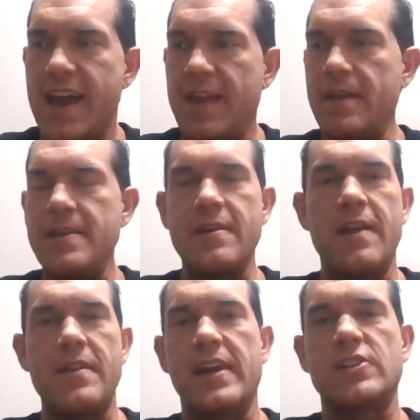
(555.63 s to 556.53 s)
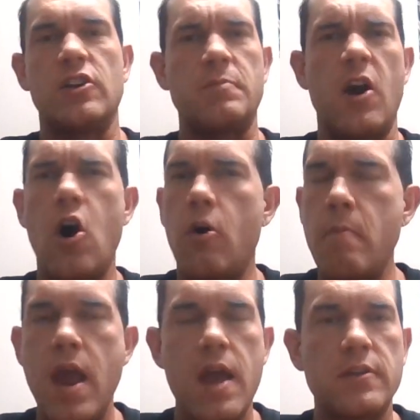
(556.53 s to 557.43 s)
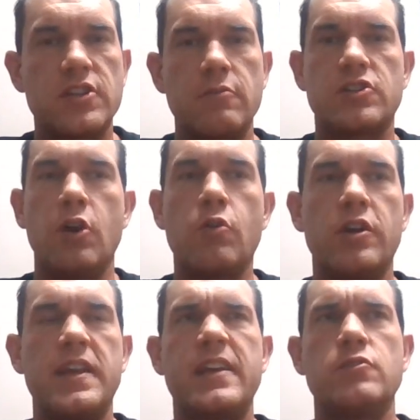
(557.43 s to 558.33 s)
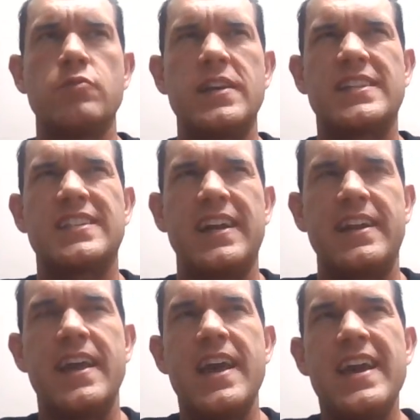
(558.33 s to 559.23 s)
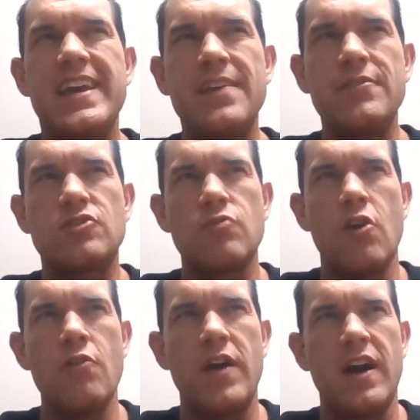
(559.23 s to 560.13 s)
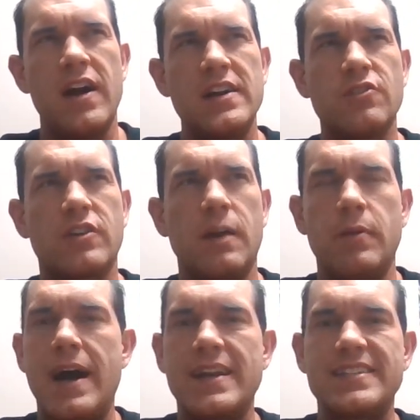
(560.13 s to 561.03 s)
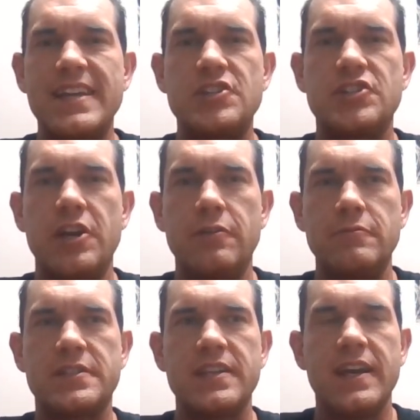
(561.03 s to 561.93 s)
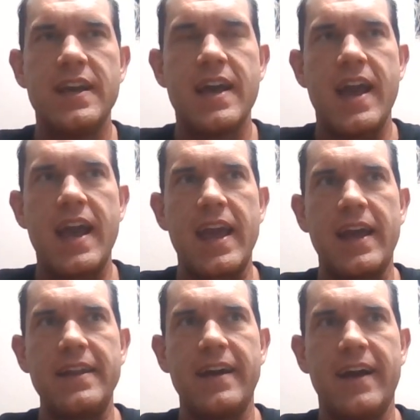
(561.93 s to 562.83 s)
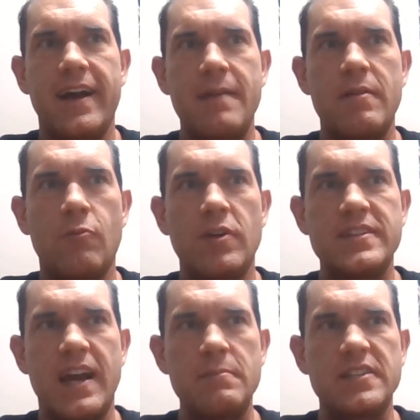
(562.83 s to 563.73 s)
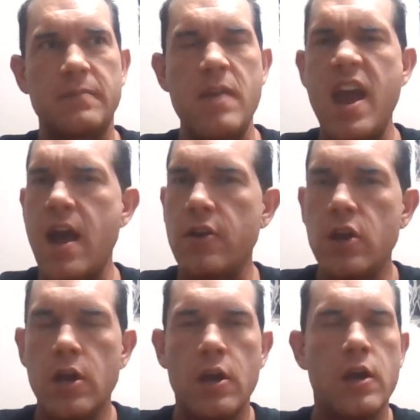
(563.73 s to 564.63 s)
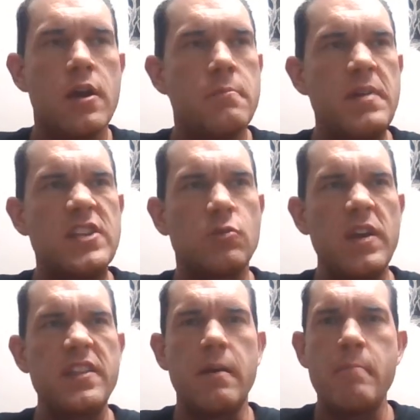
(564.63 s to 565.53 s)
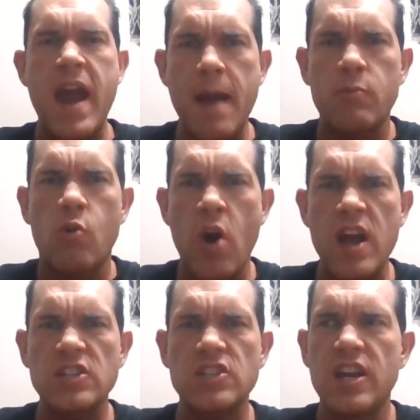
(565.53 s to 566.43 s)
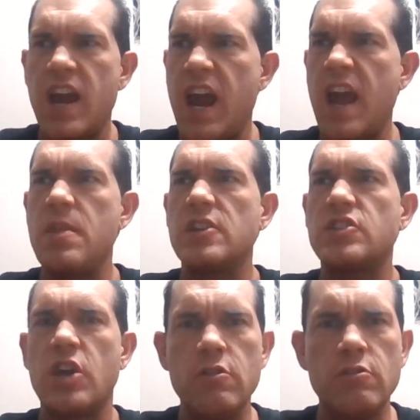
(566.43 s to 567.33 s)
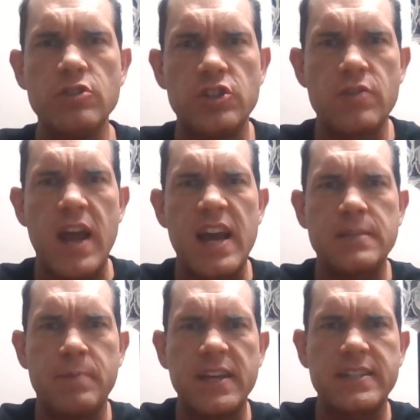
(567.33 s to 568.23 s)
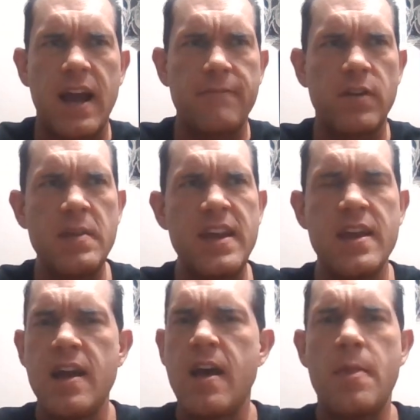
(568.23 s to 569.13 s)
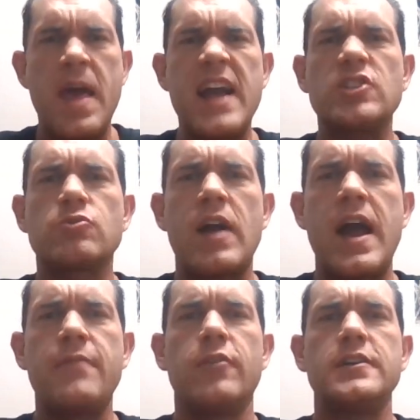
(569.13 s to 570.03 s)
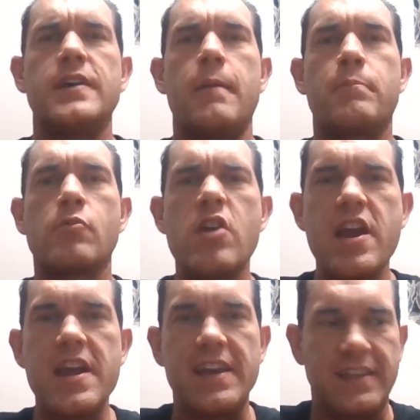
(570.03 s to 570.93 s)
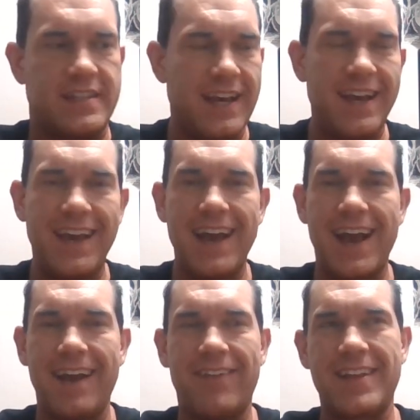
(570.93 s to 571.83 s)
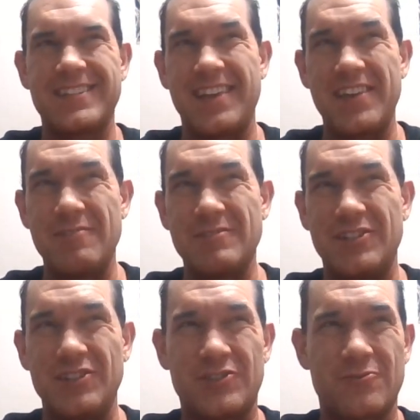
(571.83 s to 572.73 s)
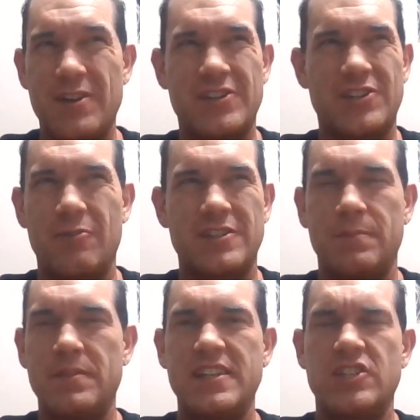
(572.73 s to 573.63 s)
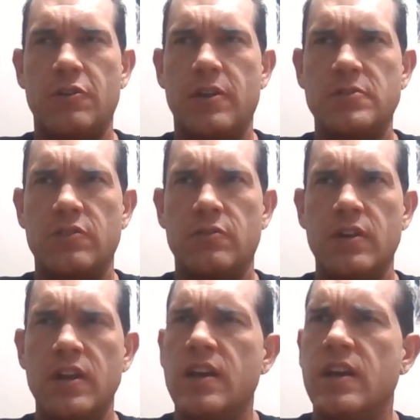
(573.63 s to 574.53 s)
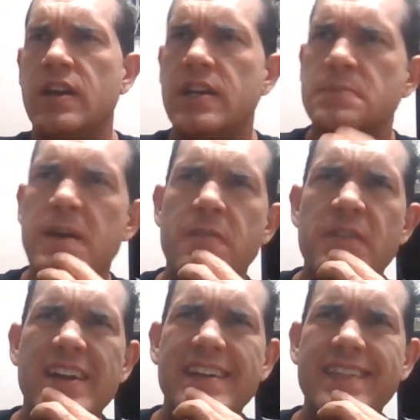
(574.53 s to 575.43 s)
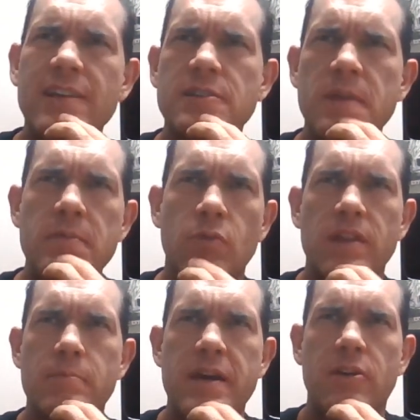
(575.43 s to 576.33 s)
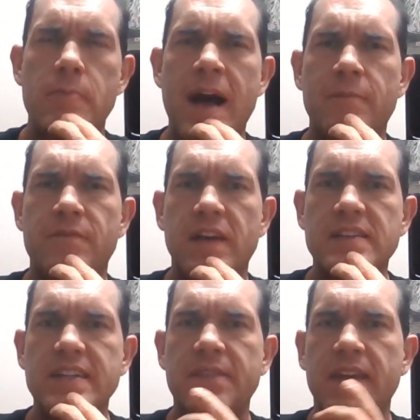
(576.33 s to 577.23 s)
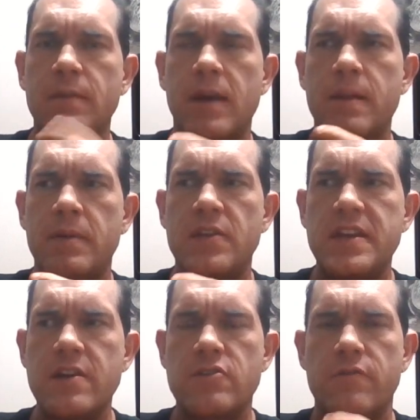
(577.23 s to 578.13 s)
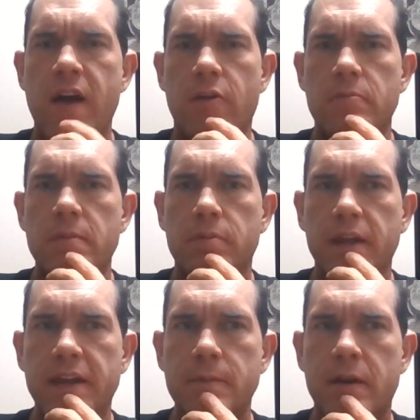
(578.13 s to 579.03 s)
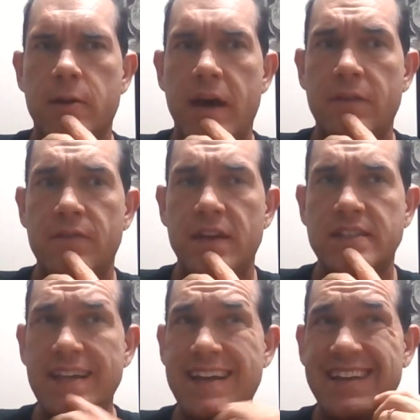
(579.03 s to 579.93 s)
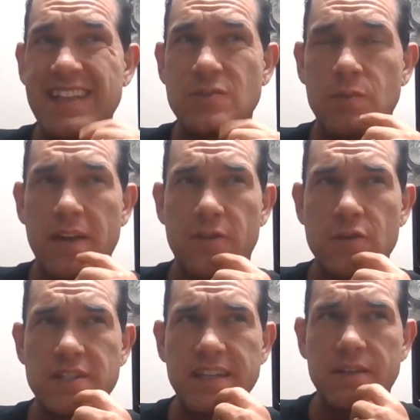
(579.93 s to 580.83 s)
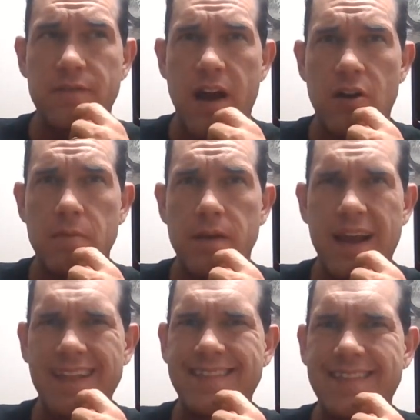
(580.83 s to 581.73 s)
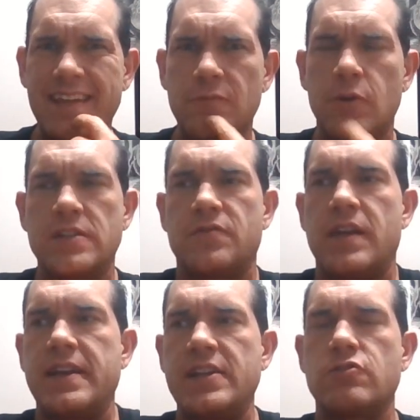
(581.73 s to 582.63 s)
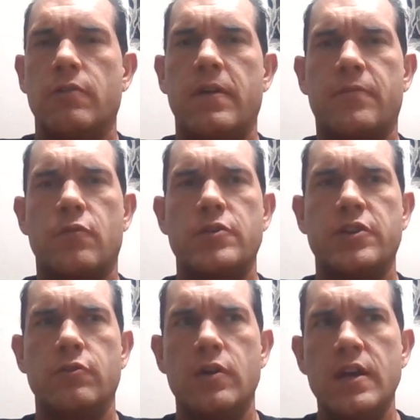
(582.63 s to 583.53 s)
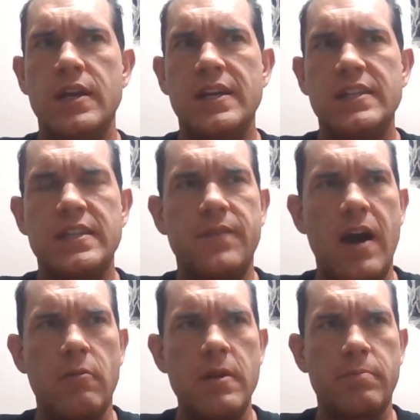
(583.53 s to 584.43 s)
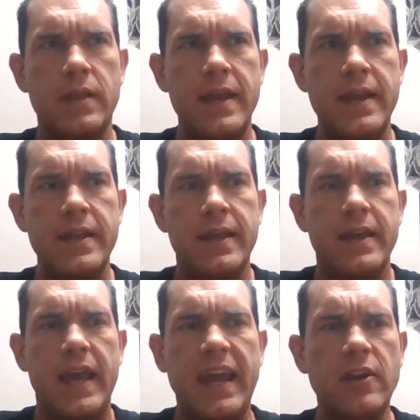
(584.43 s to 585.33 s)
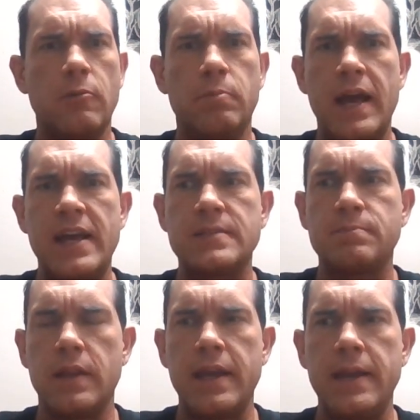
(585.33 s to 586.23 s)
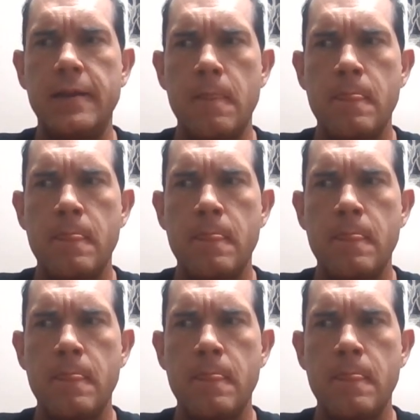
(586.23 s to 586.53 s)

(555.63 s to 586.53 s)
And then you know, next show, oh man, they're so good. Like he was really excited. He even drove uh, to a couple out of state shows and uh, I remember one time he's like, man, between the map quest and the tunes you guys picked out for me, that drive was a breeze. I think it was a Detroit show or something he showed up to. Matter of fact, I think it was maybe one of the Metal Mom Fests. I think it might have been the year Devourment played the Metal Mom Fest. That's when I first seen Devourment. I think it was from that. He drove up for it too. Devourment played, Anal Blast played.